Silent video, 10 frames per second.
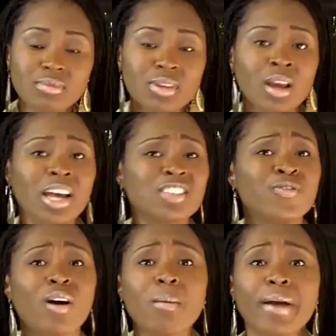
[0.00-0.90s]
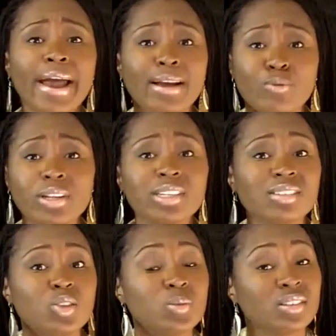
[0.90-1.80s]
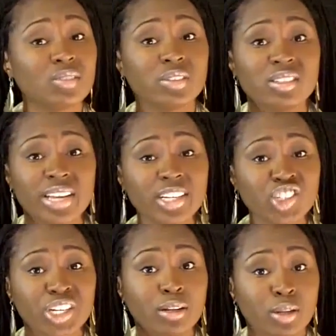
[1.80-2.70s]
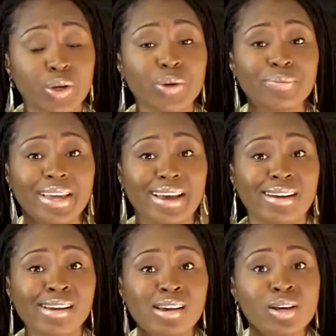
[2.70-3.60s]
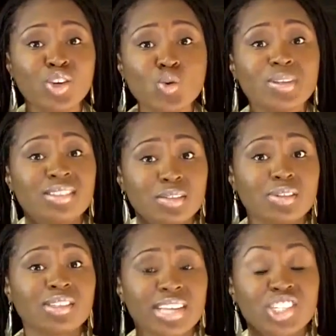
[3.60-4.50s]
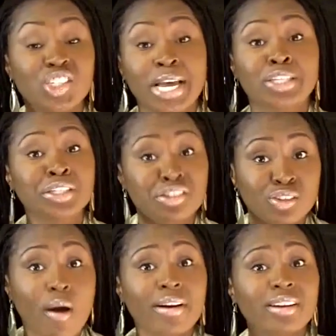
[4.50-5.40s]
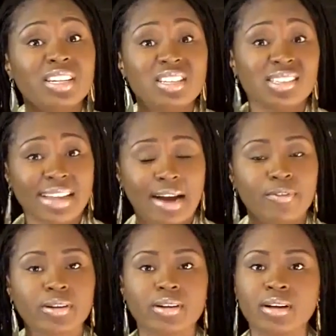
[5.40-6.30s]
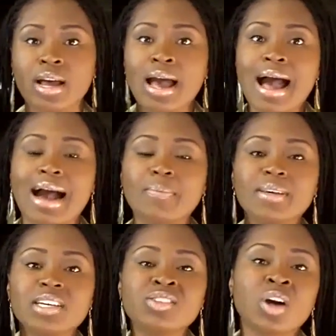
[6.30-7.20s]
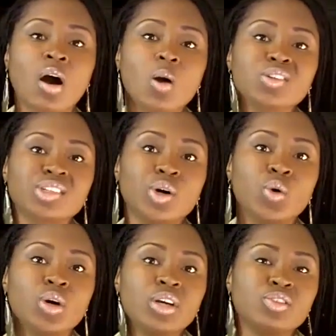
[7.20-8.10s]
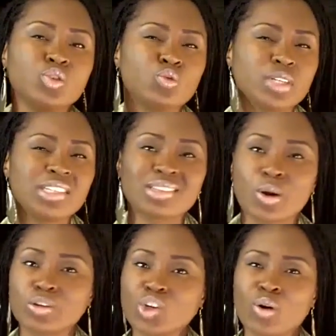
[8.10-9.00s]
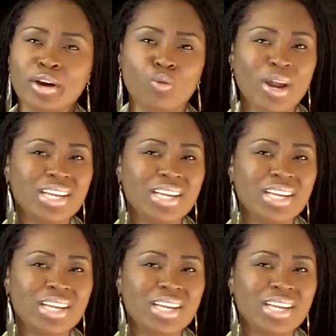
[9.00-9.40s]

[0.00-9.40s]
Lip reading: as far back really as human civilization, and learn that human civilization actually started in East Africa, I began to also do research on great